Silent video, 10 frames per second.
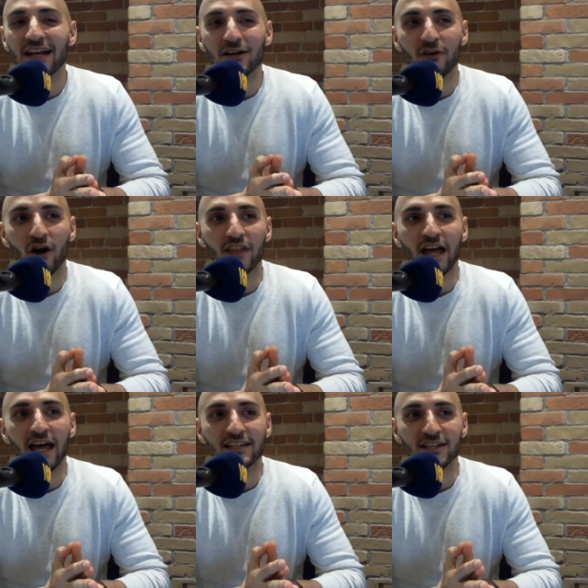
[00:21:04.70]
of all
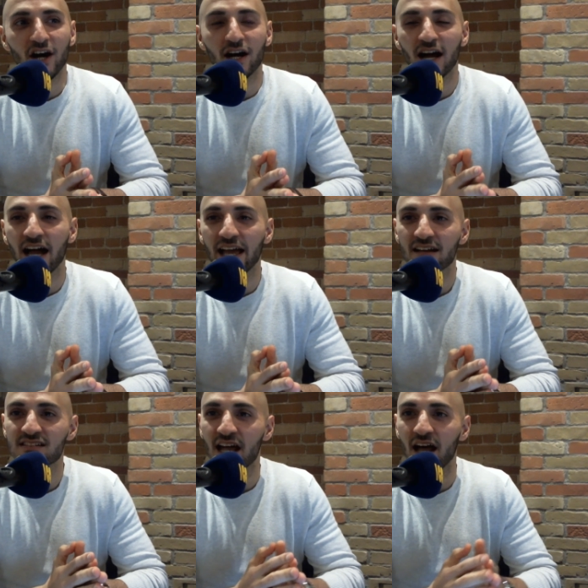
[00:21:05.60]
that young
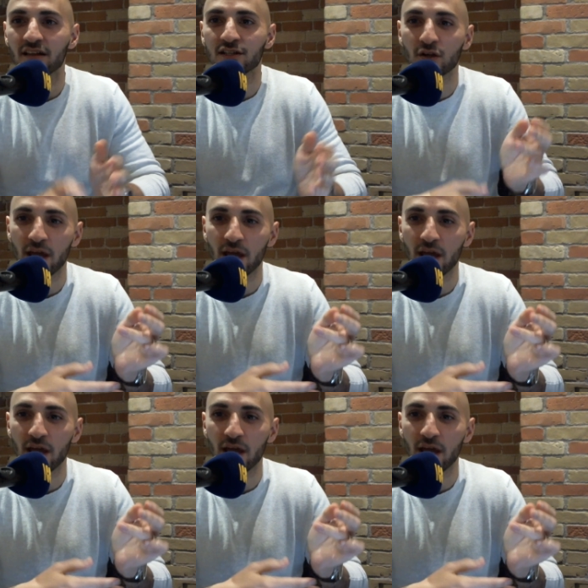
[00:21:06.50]
Ajax talent, you know,